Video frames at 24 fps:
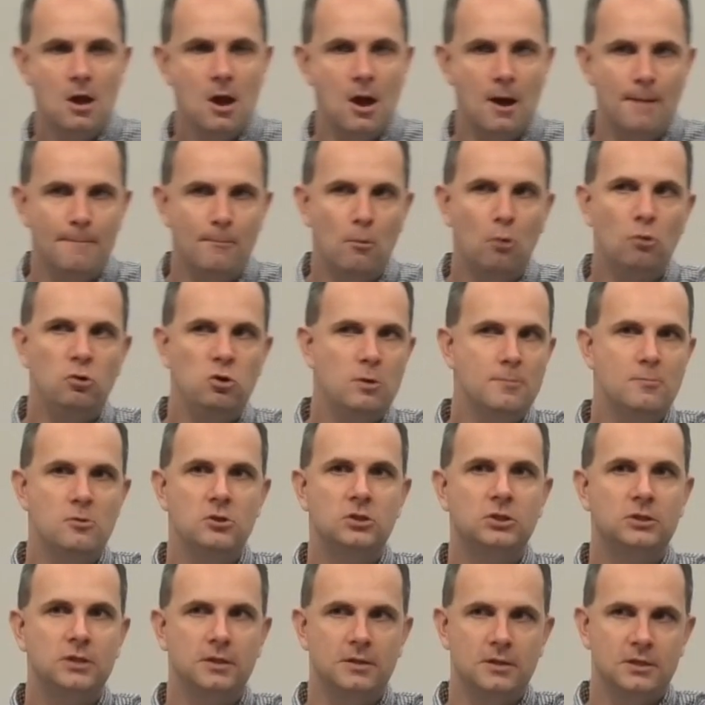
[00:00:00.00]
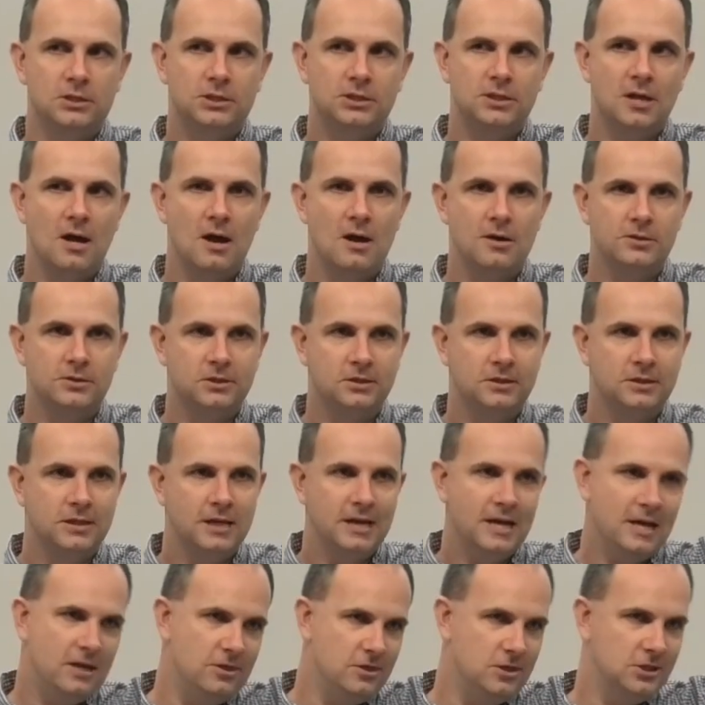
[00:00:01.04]
more numerous than the stars
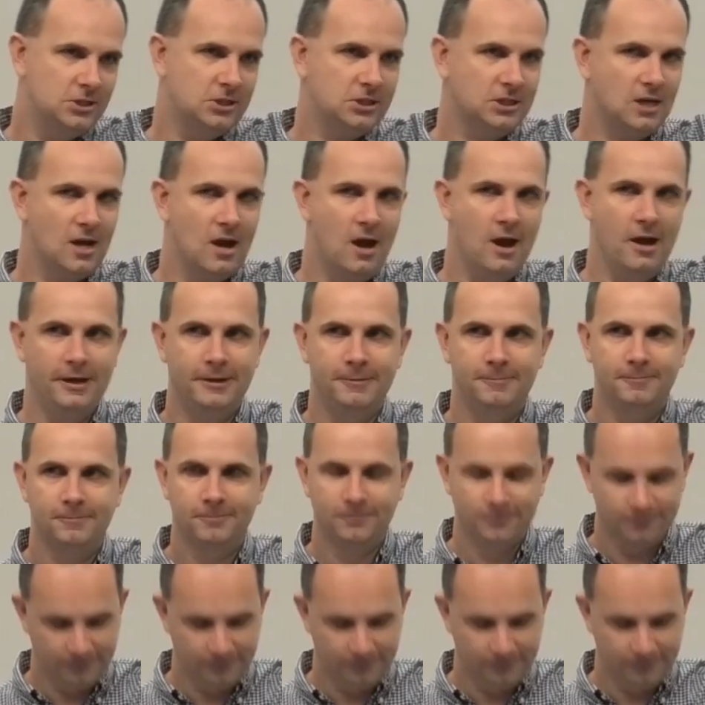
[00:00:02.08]
in the sky.